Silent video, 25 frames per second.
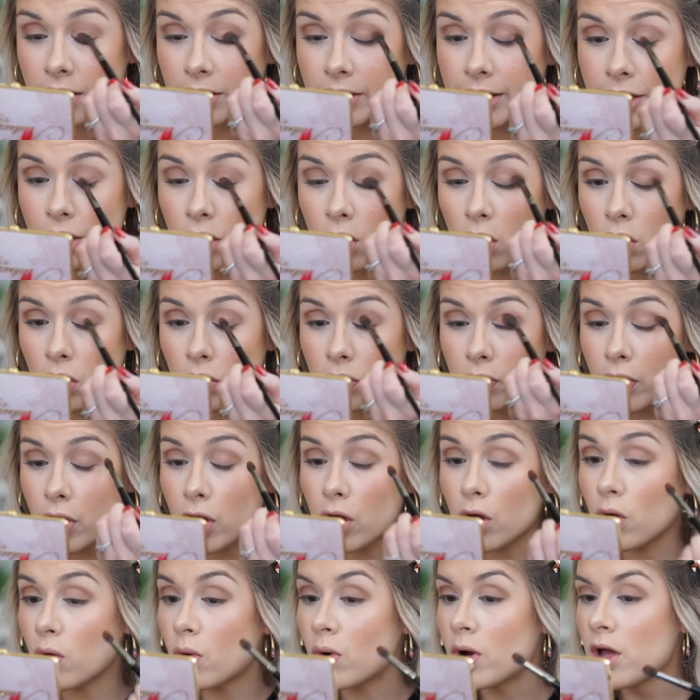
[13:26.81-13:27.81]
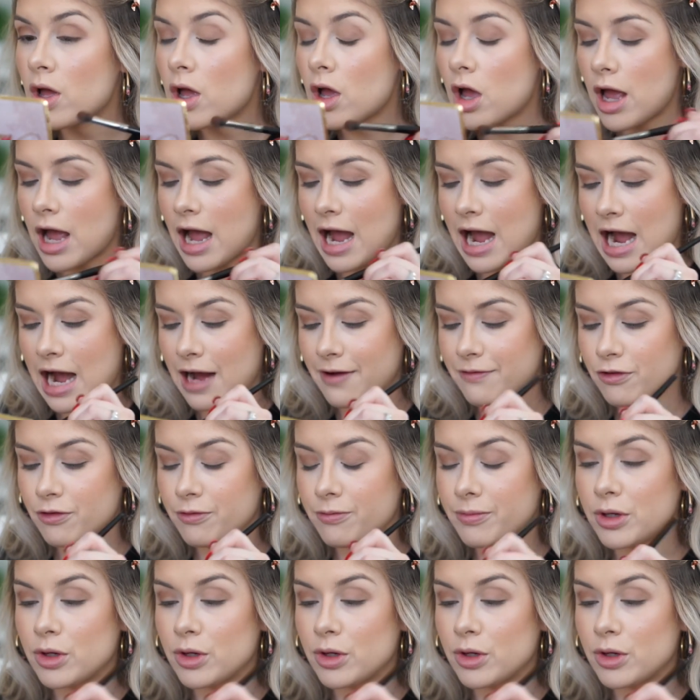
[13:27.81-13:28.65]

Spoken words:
and like although half of